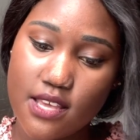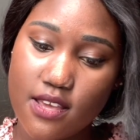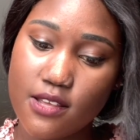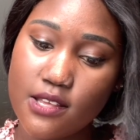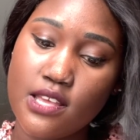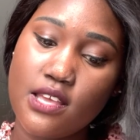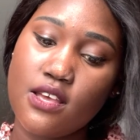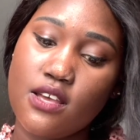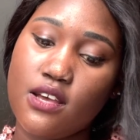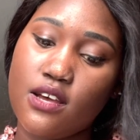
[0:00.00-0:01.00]
here.
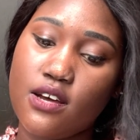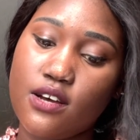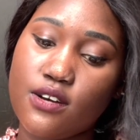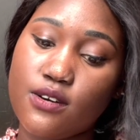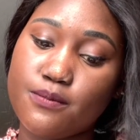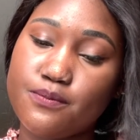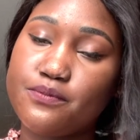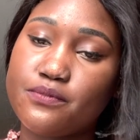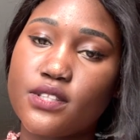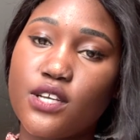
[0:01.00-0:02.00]

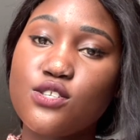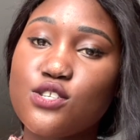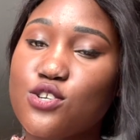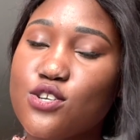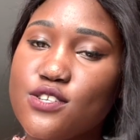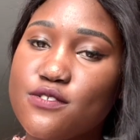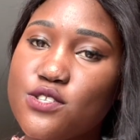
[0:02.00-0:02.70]
There are also tons of